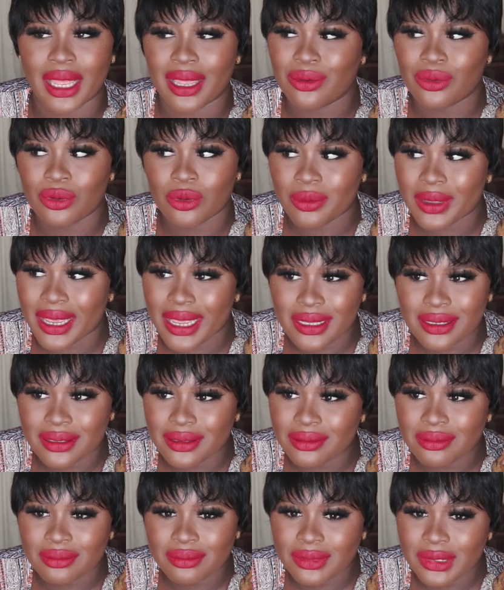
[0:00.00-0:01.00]
Like, who
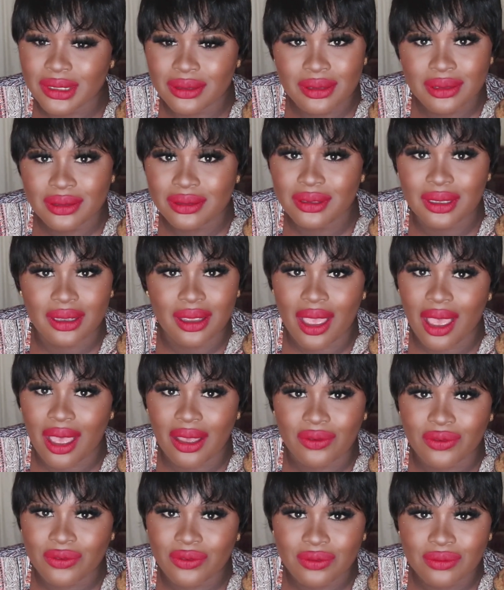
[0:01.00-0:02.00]
buys
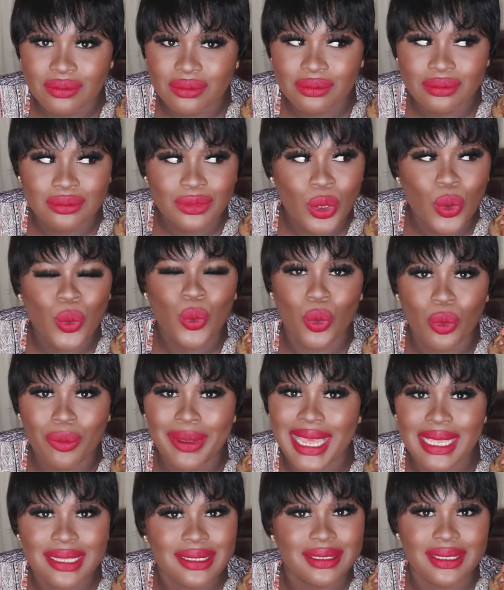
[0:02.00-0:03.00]

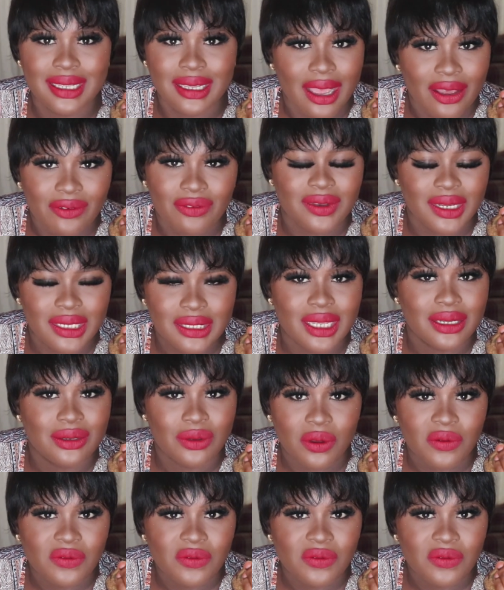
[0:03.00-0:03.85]
decaffeinated